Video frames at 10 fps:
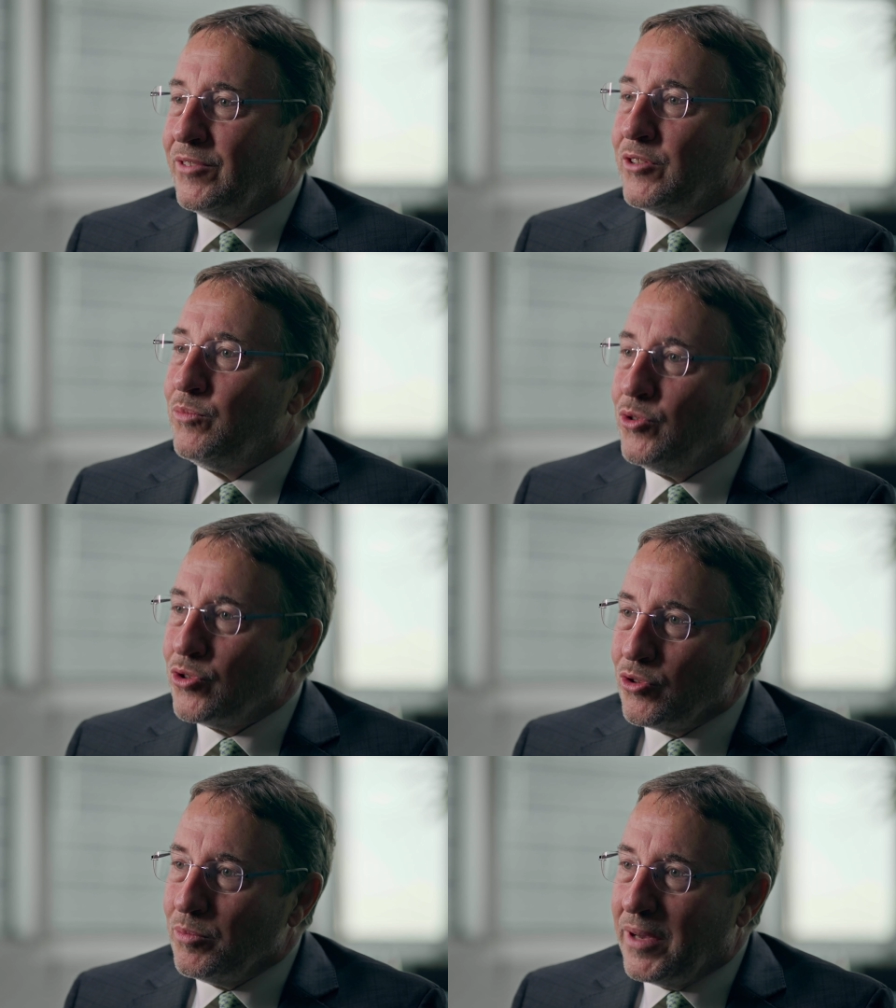with
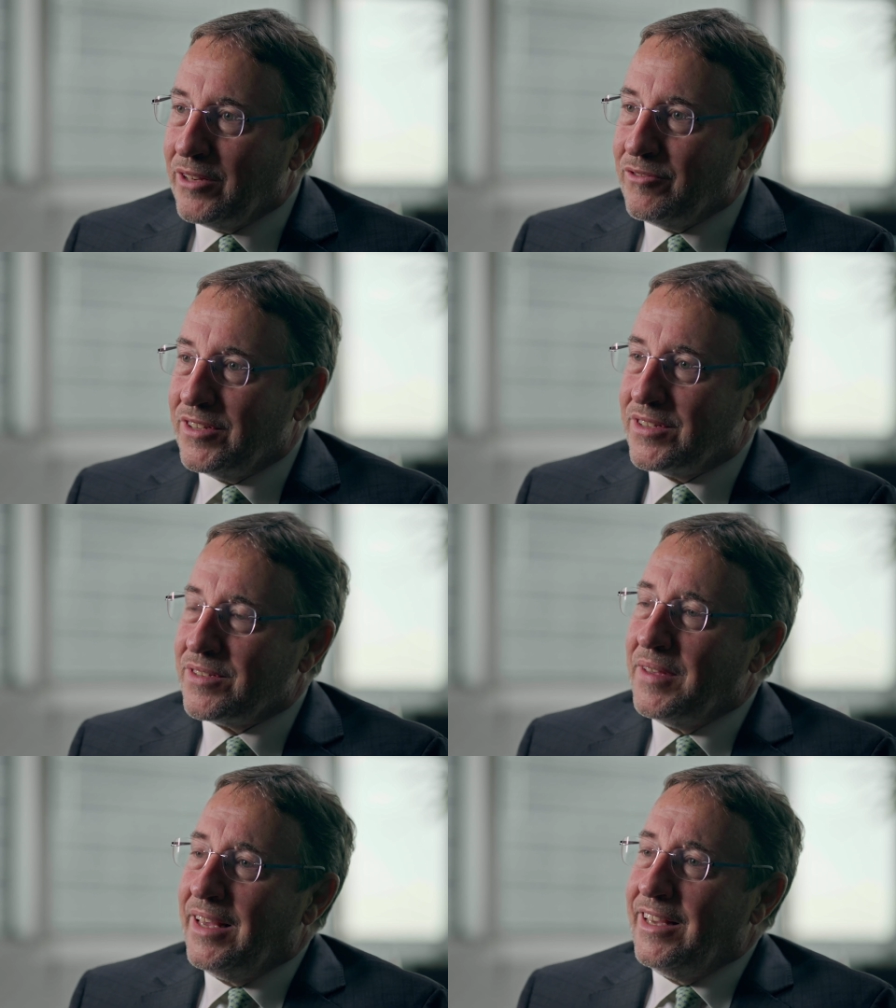mutual benefits.
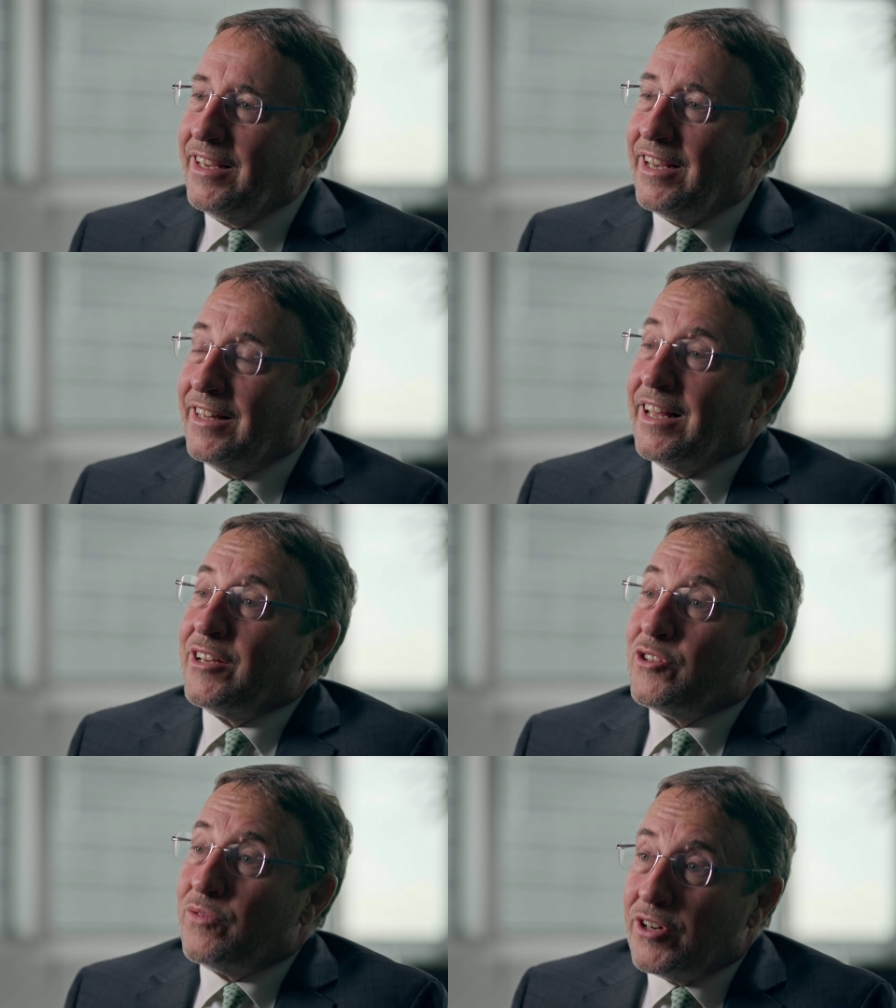And that
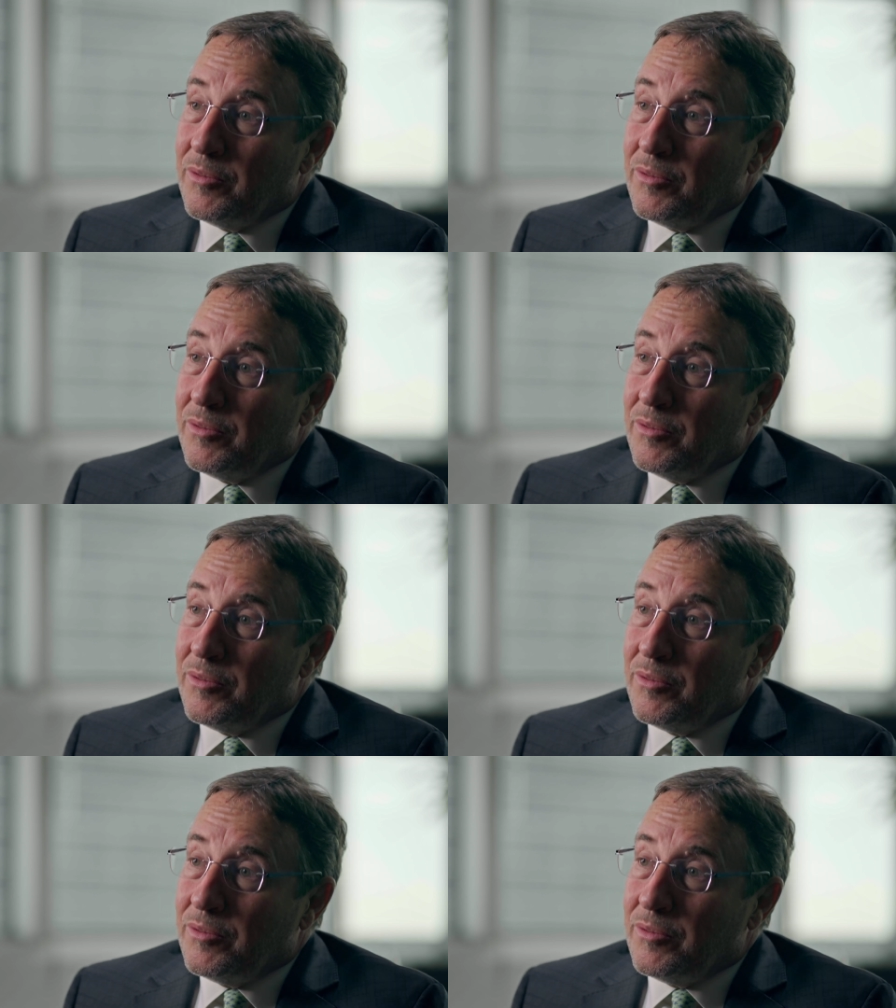is very